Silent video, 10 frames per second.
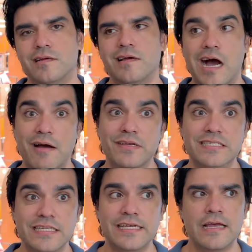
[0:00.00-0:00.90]

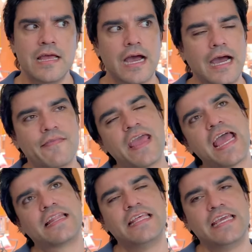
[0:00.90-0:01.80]
They
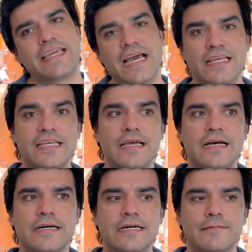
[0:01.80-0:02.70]
had the Kelly
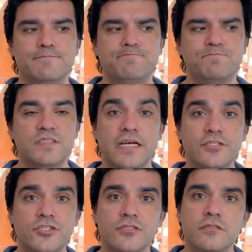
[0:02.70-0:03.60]

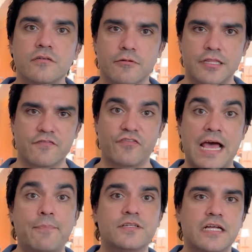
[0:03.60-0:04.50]
Touch, or the
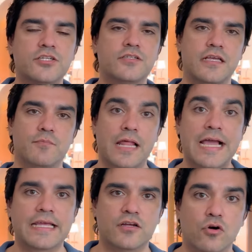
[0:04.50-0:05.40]
flap touched in
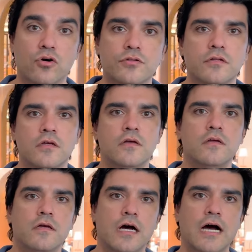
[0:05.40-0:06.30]
black and gold.
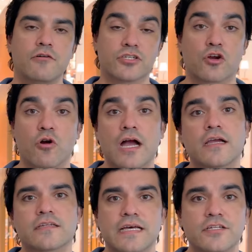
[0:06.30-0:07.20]
It was a croc
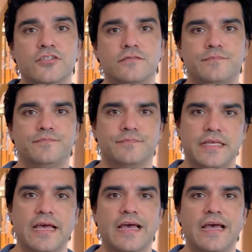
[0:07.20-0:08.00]
touch. Yeah.